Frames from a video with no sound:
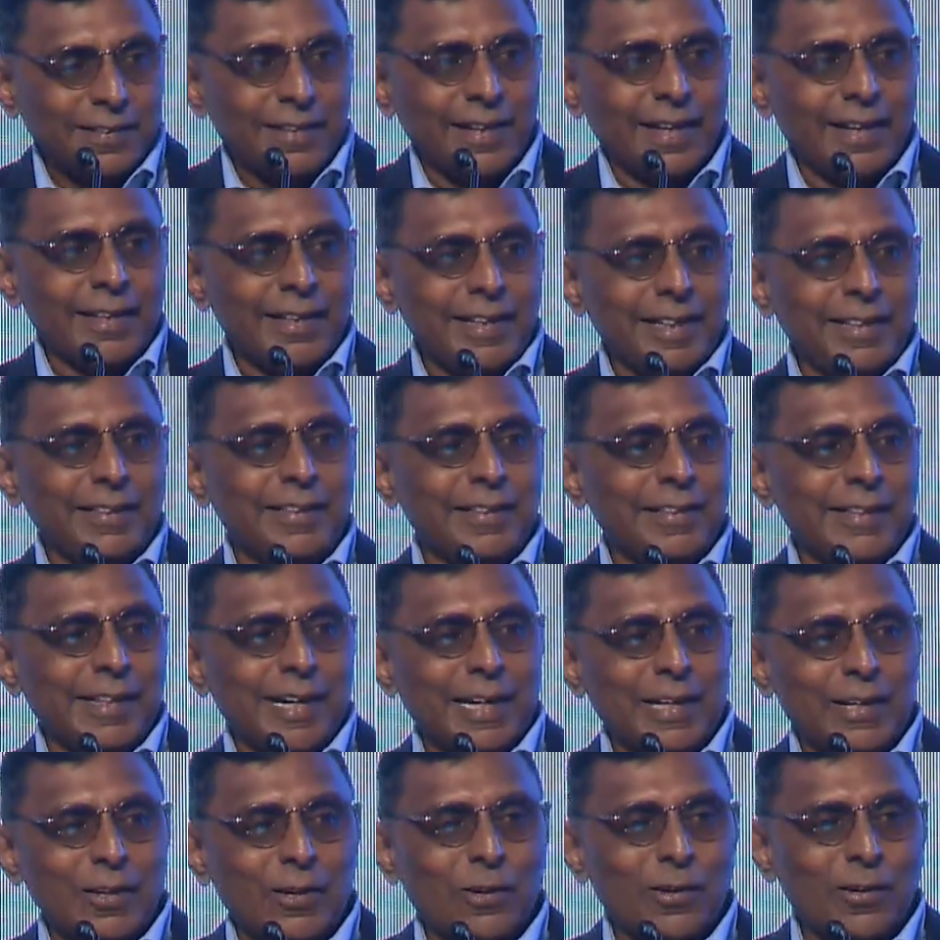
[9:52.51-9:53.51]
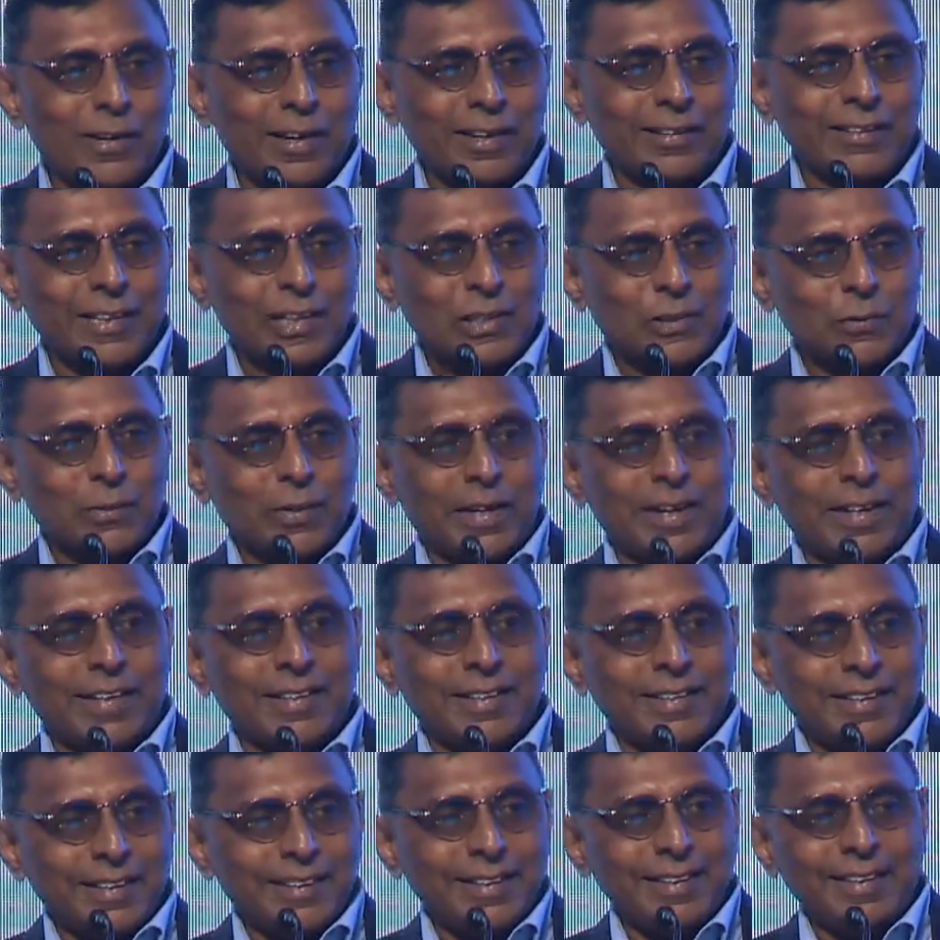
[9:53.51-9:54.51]
and he didn't get along, and that's why
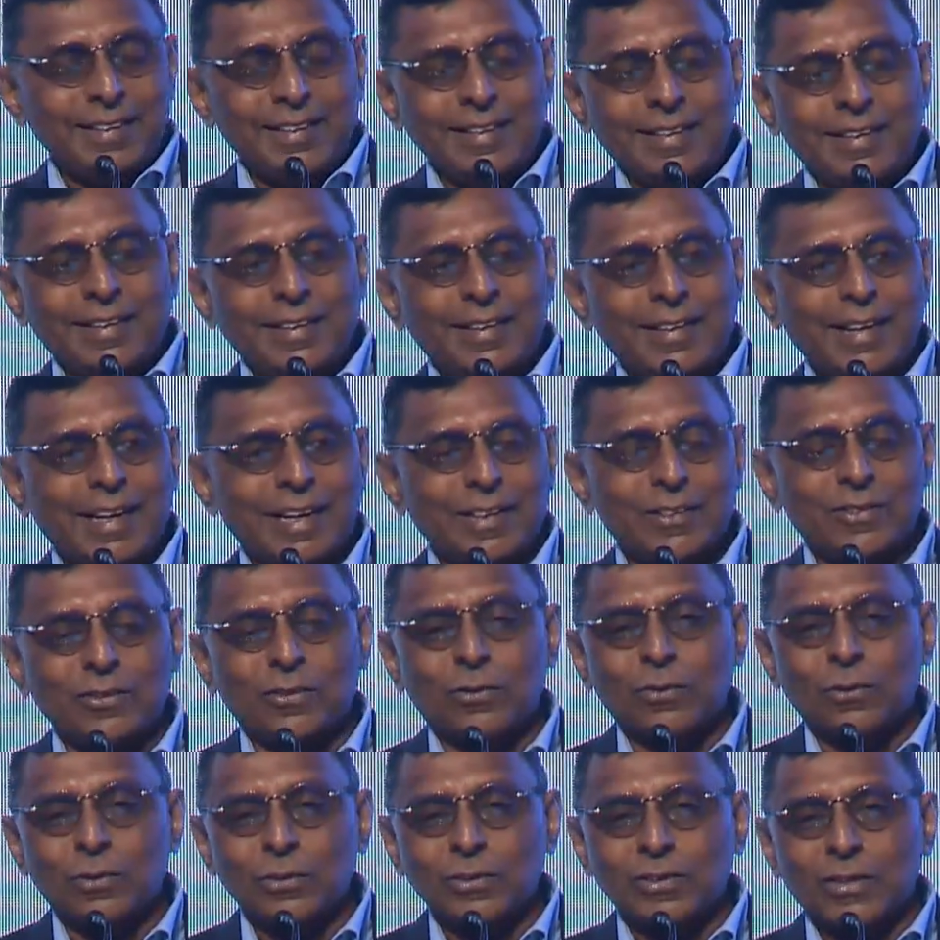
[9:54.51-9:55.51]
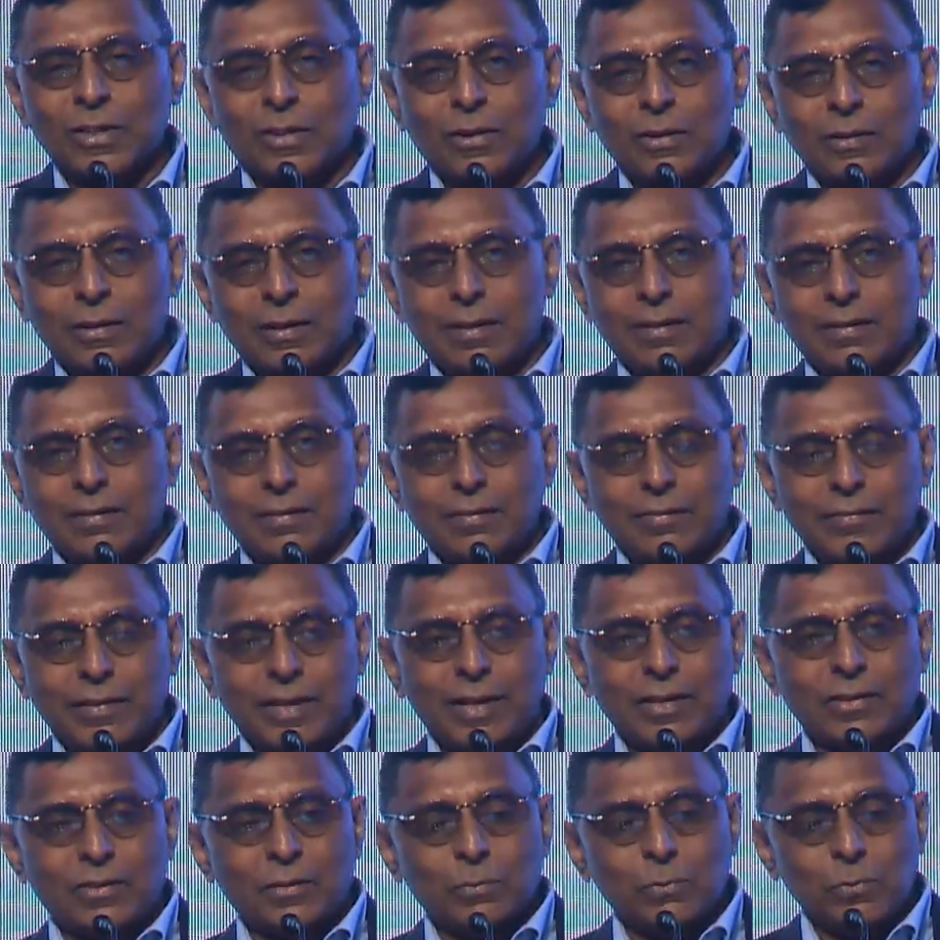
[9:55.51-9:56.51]
he had to close down and we
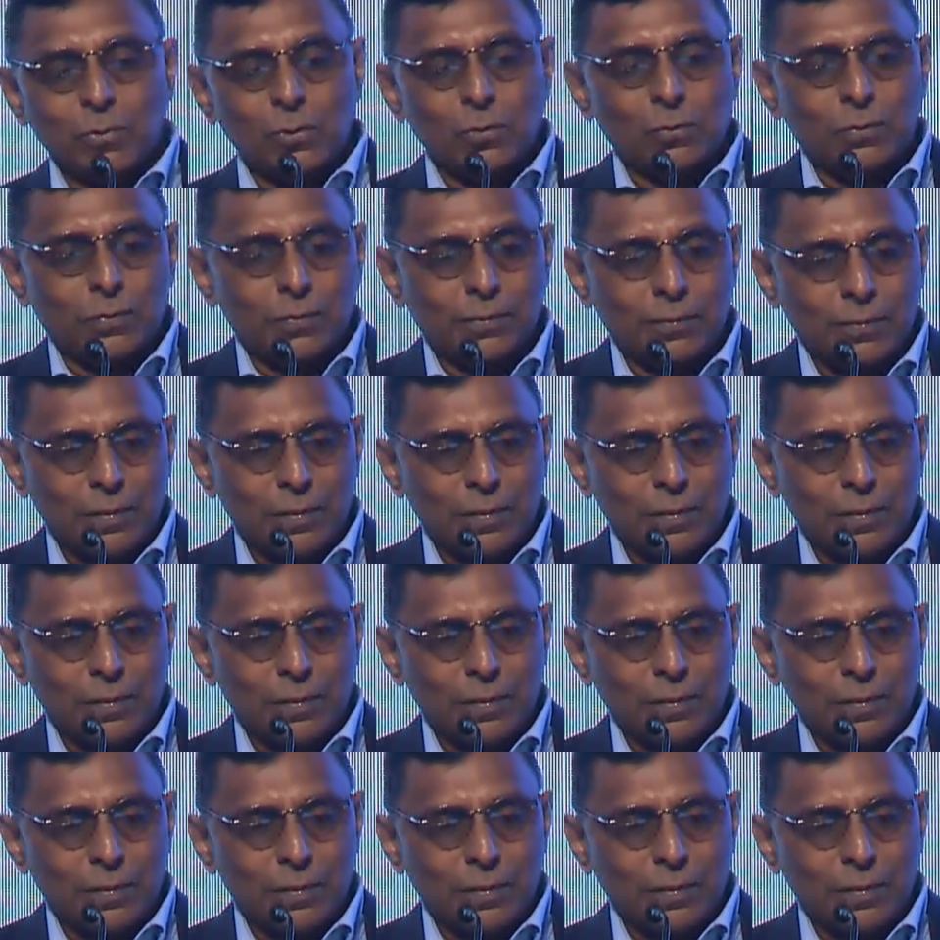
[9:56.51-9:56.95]
had to move